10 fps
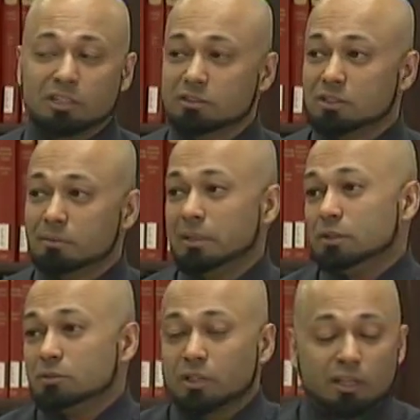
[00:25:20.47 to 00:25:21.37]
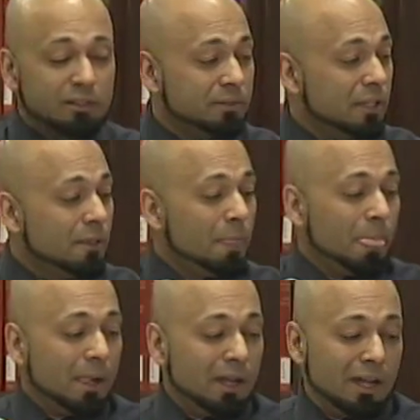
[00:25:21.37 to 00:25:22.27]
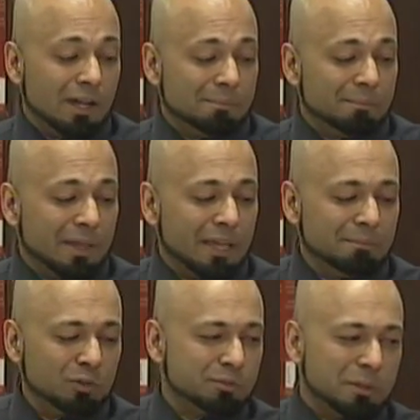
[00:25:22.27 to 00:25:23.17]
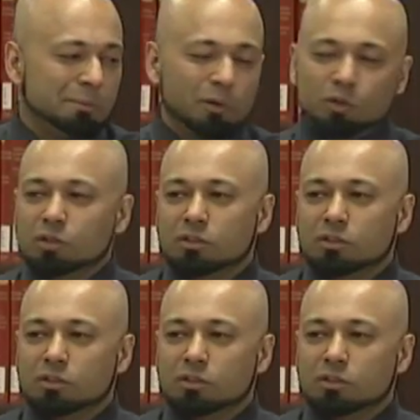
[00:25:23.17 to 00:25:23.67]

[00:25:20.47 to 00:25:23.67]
does come down to that. And most people,